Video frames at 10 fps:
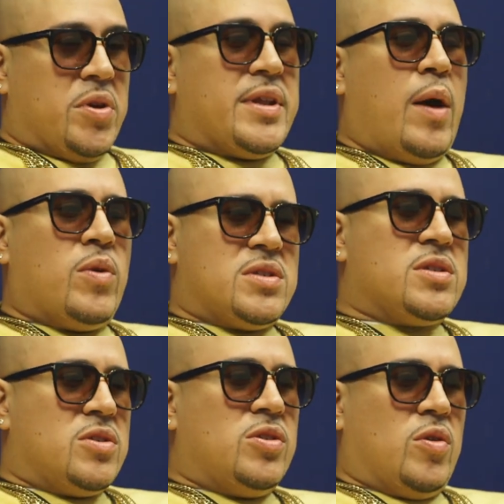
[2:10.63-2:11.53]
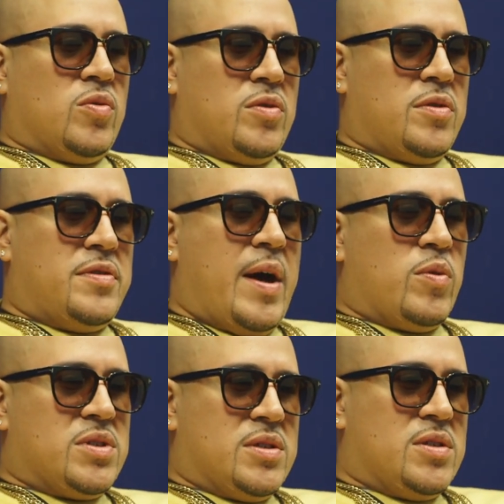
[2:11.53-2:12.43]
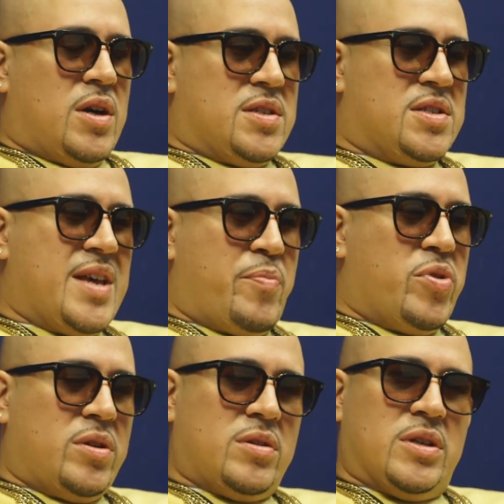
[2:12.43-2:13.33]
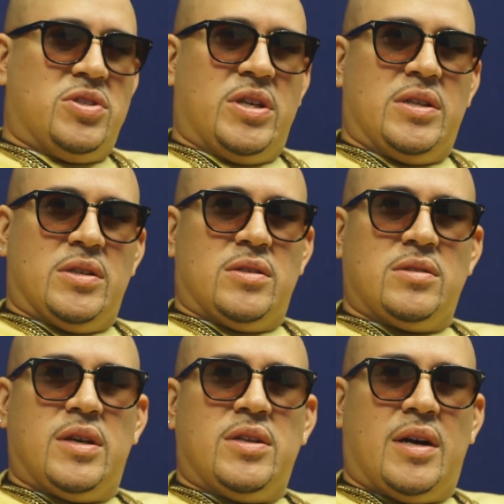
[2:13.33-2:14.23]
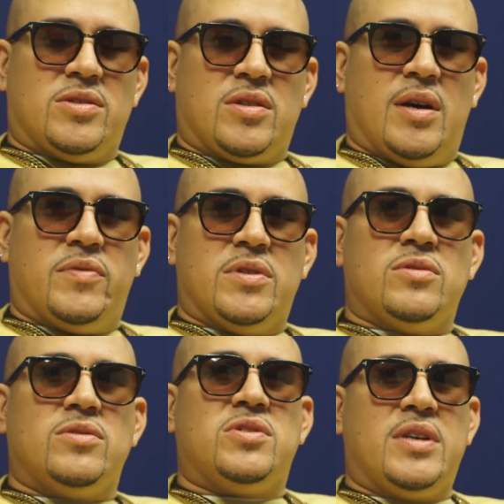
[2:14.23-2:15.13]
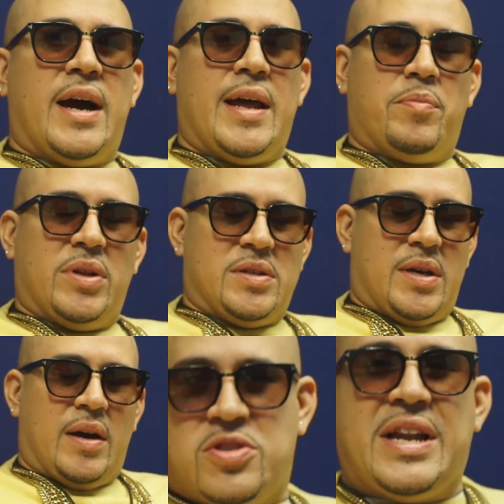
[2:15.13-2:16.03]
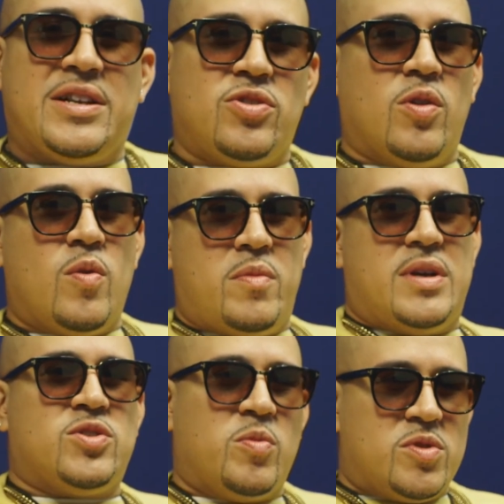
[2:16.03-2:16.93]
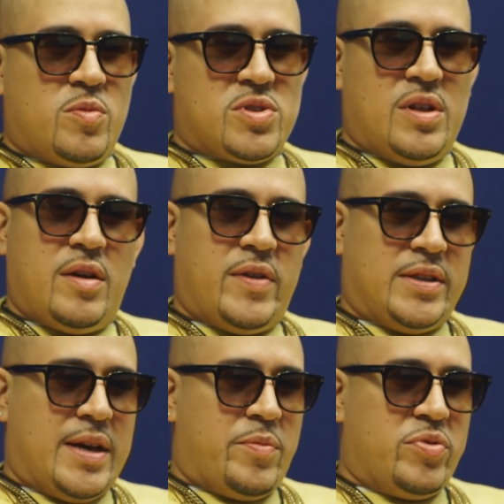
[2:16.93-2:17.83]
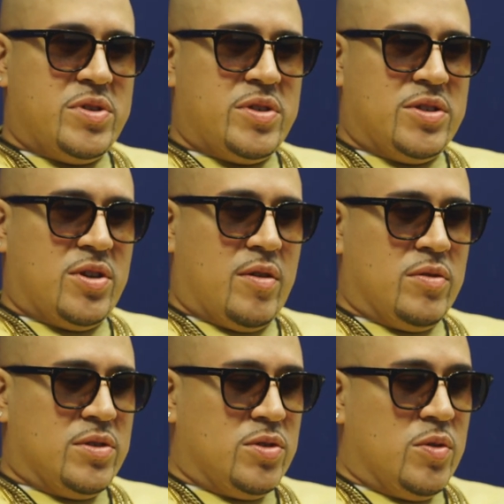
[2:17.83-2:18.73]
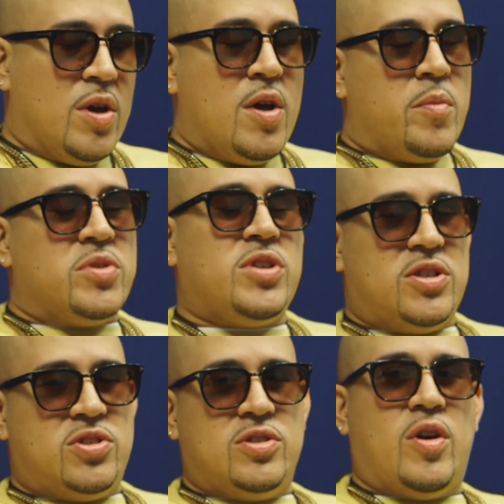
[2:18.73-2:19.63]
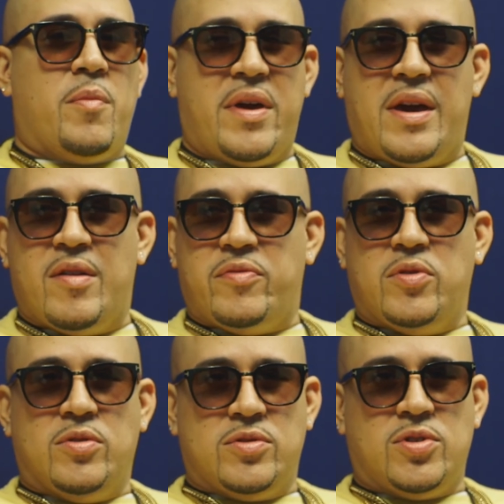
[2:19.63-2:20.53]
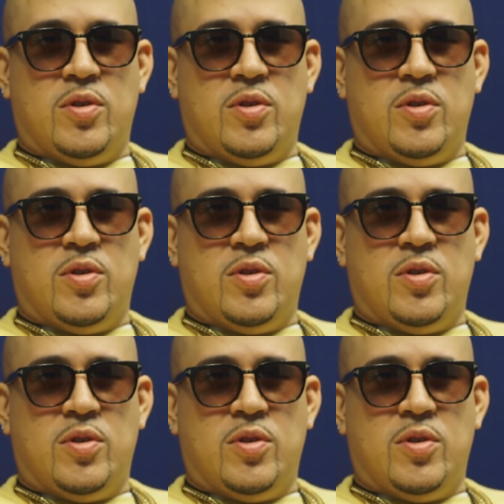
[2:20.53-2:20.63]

But that was a, you know, that was a separate agenda. And y'all just gonna have to see how that plays out. Shout out to all the women that show me so much love out there. I appreciate y'all, I really do. But y'all should know I'm a handful.